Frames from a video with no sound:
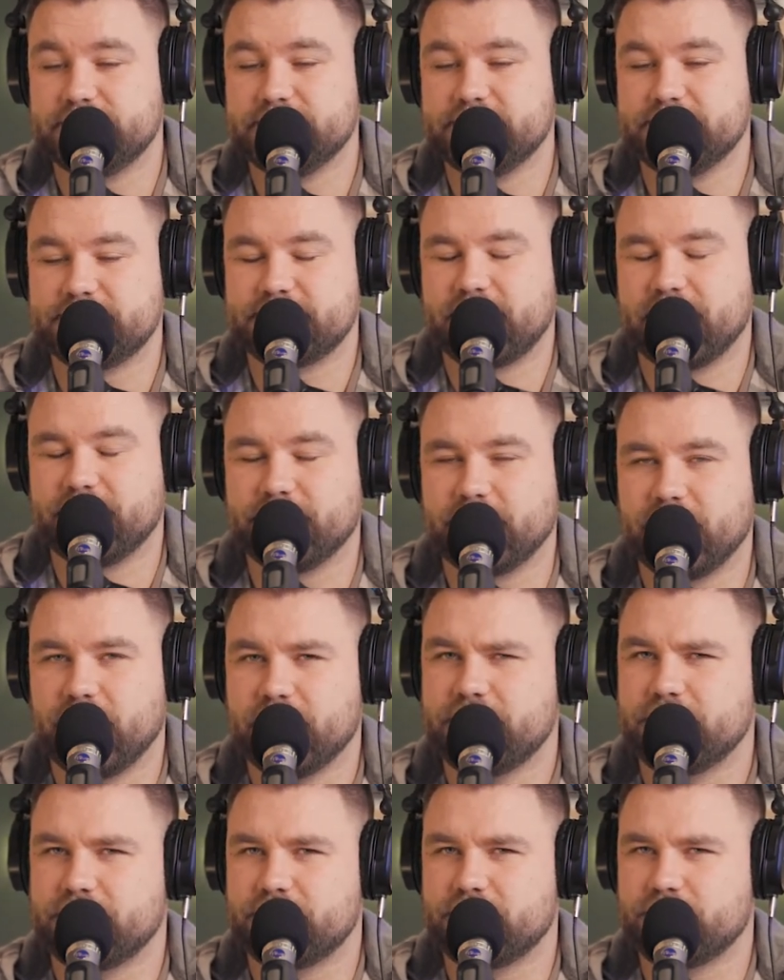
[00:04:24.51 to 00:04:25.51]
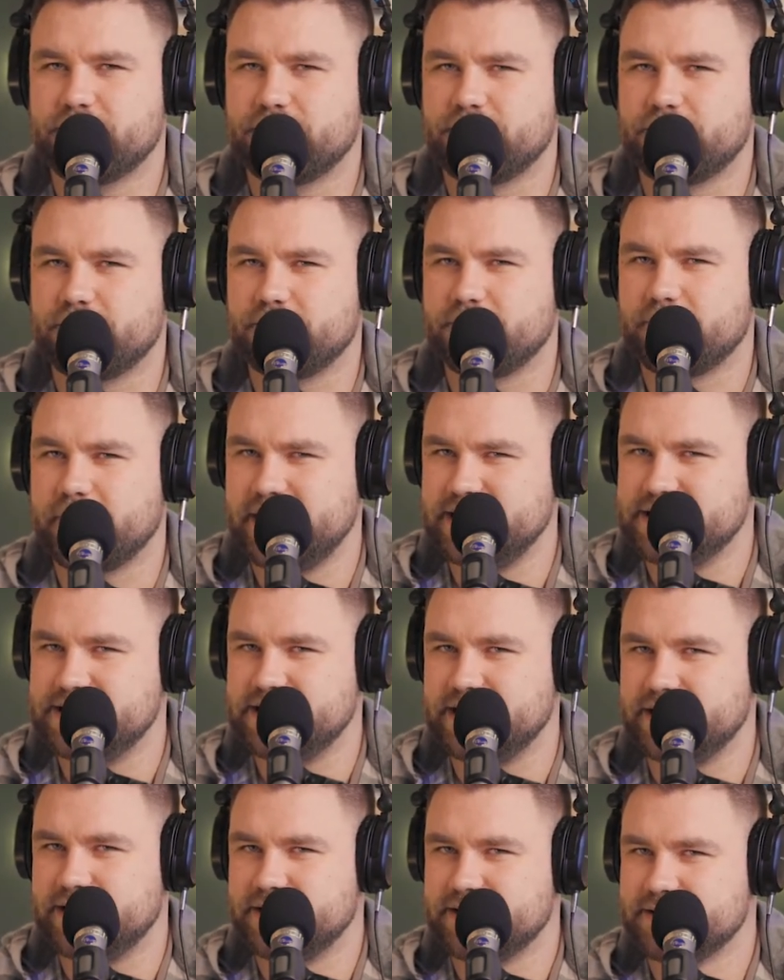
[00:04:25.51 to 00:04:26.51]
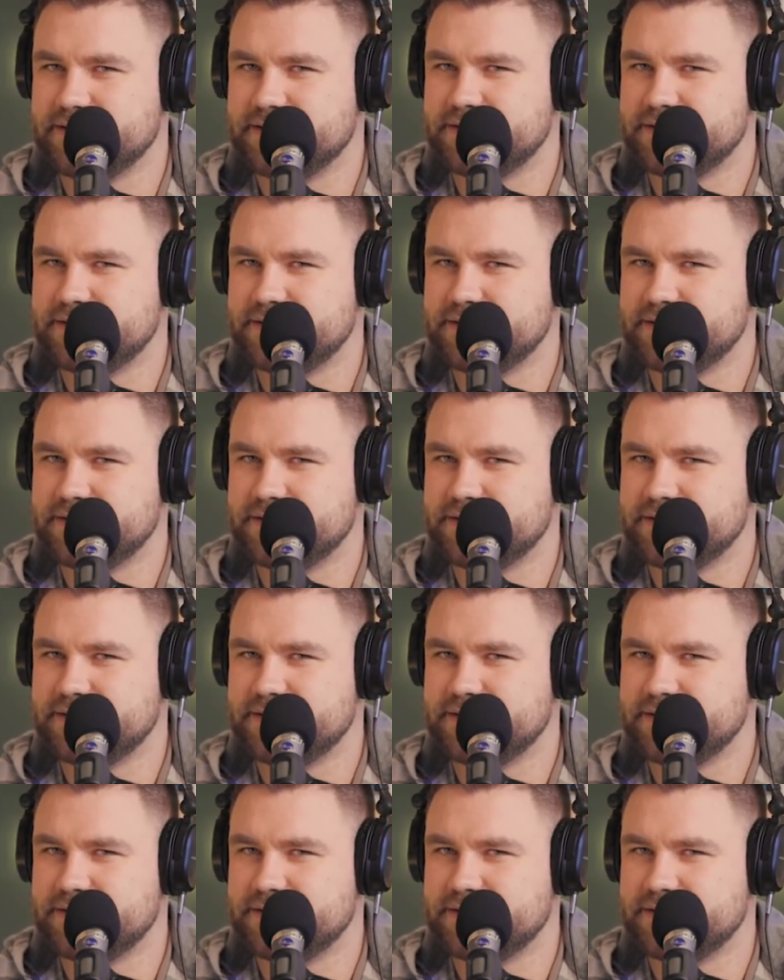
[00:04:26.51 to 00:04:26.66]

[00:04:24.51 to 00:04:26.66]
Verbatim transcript: to discover all the crazy,